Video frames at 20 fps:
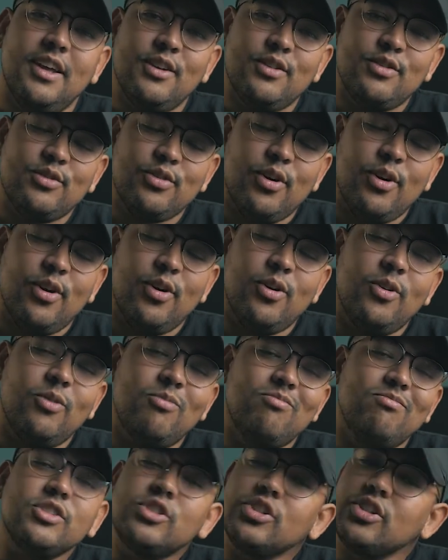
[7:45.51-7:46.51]

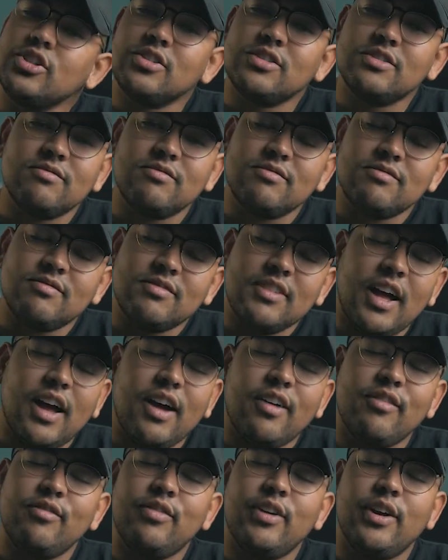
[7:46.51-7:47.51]
So just
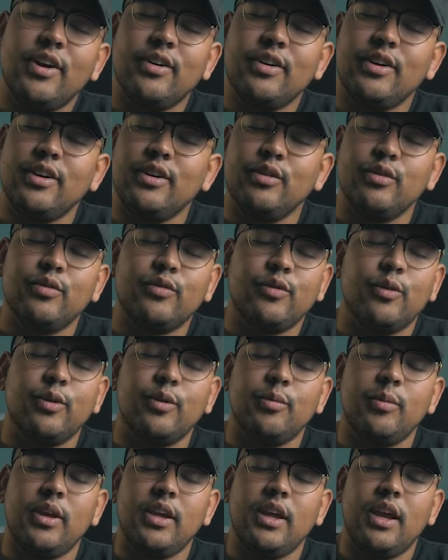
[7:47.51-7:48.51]
not very
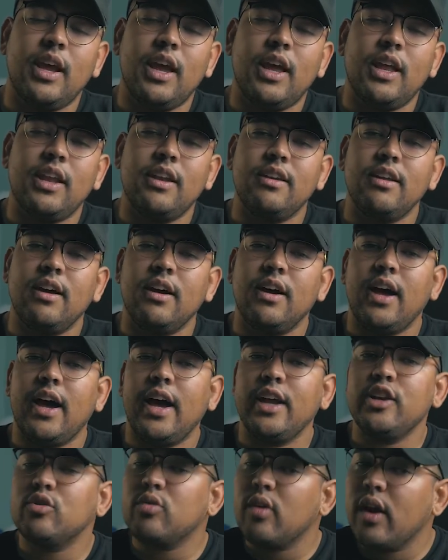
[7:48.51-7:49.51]
useful to me. And
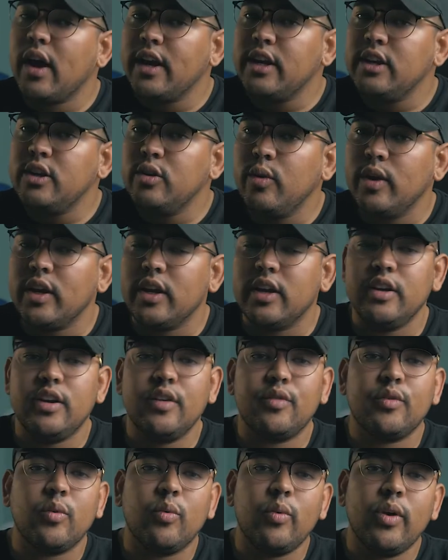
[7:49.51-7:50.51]
I tried doing it in
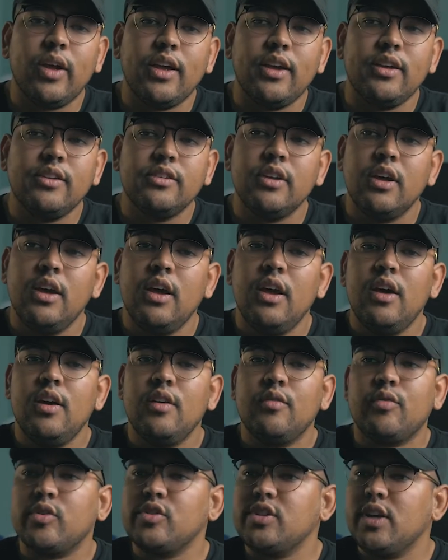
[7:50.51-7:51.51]
different ways.
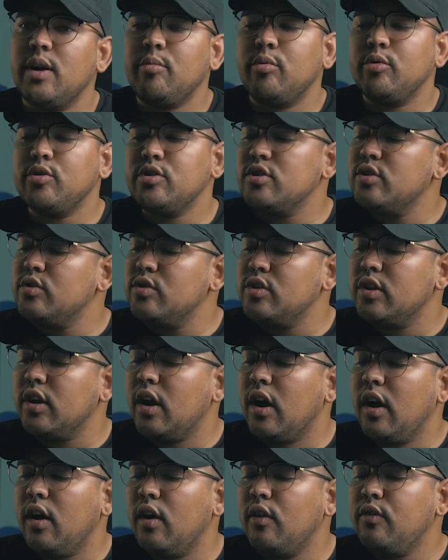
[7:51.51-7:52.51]
For example, just using
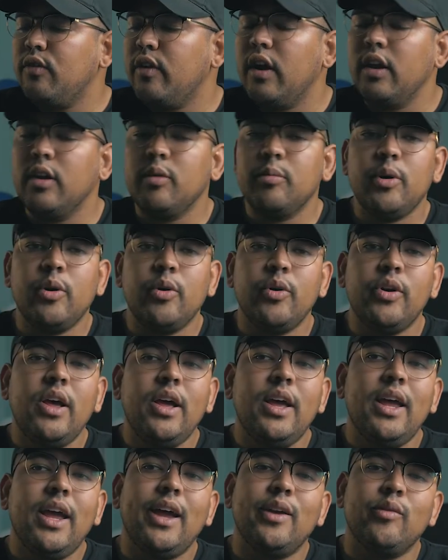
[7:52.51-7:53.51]
the all follow mode
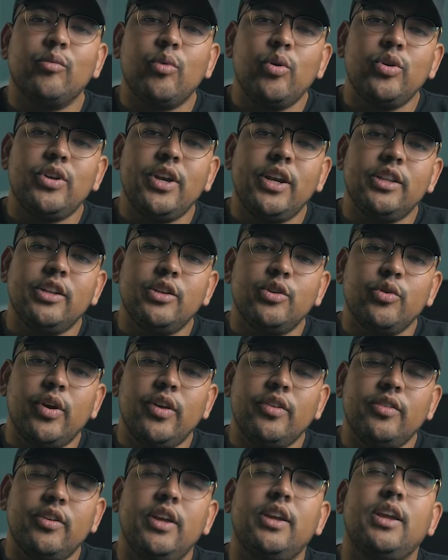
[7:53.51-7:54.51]
and rotating the
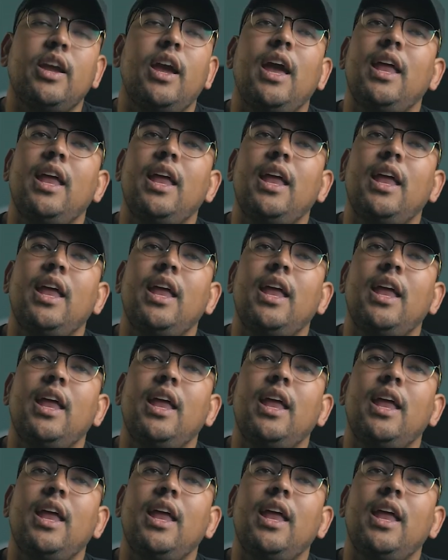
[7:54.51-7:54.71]
joystick.